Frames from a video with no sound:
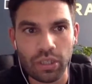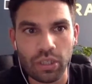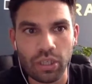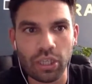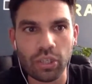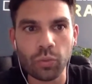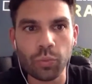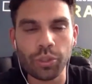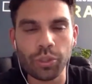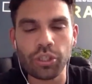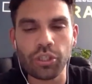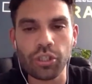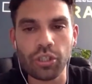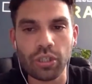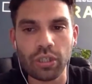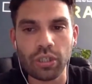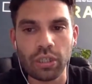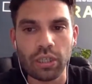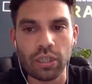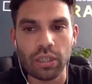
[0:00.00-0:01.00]
in
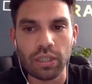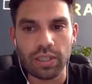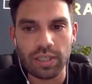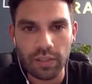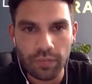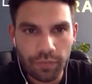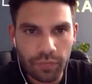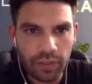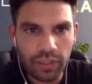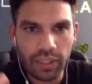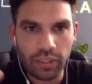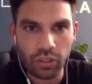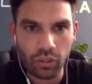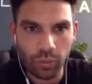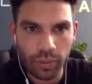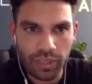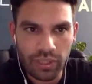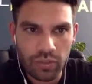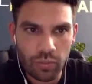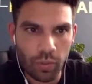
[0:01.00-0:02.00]
which something that
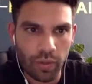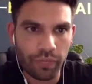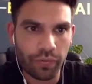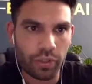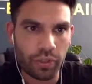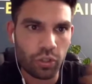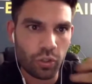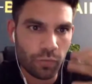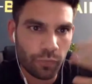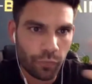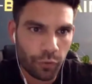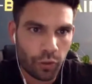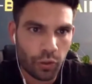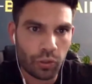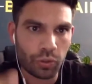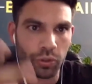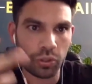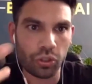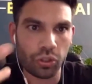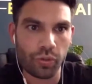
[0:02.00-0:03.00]
you eat, whether it's your
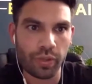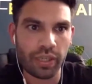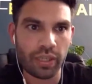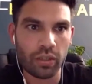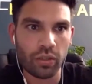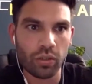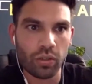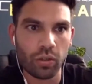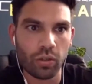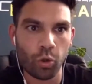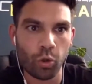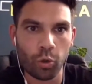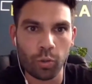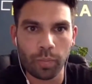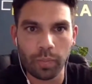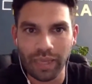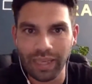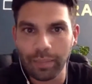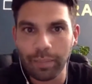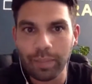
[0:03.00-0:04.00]
food or the drink
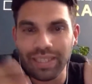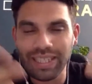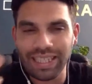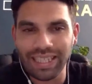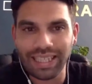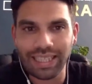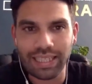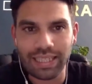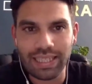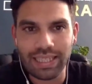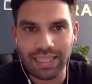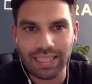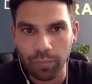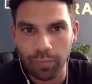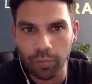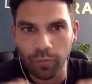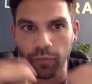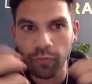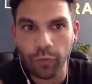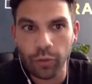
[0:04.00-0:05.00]
or a particular
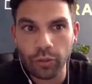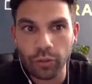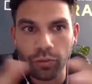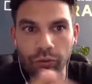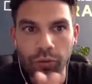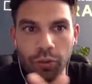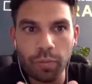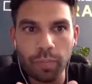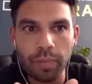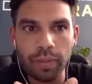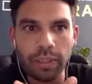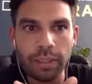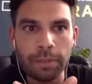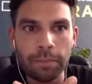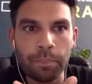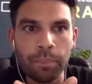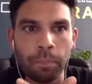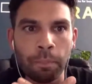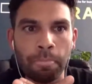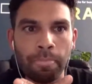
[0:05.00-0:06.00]
type of food group,
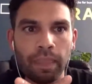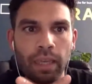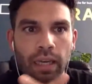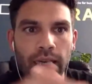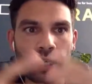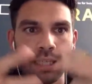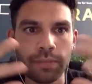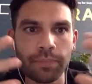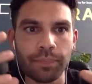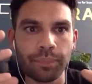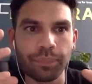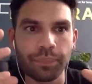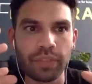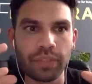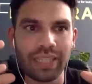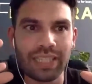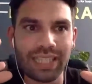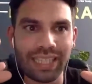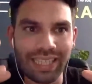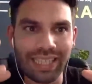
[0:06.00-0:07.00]

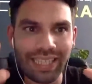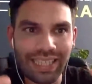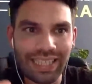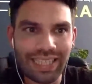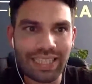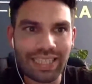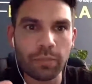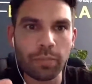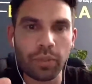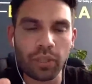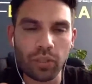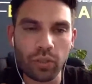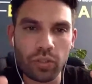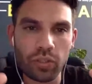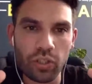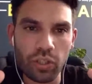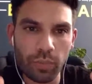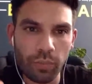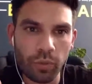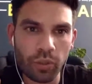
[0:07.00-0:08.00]
is eaten
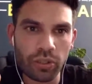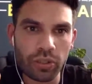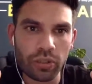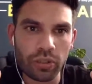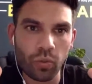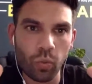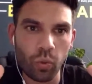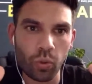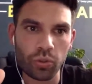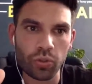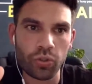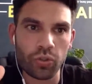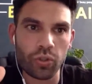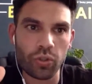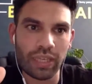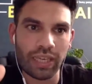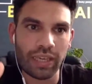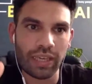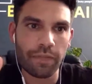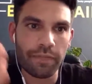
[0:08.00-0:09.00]
because someone wants
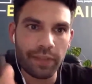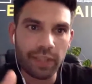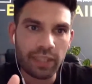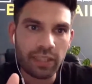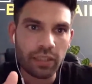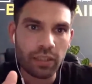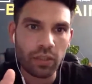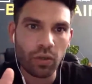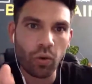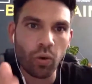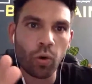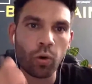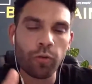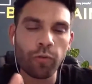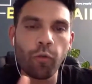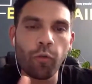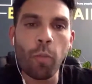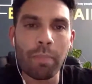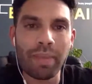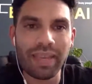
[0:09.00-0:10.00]
to get thinner or
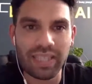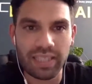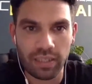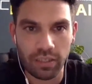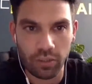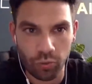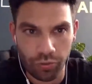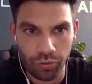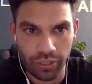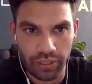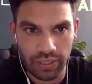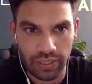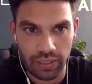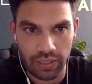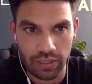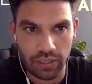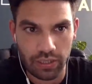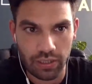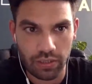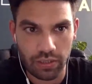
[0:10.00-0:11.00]
for medical
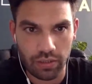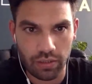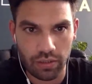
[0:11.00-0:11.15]
reasons.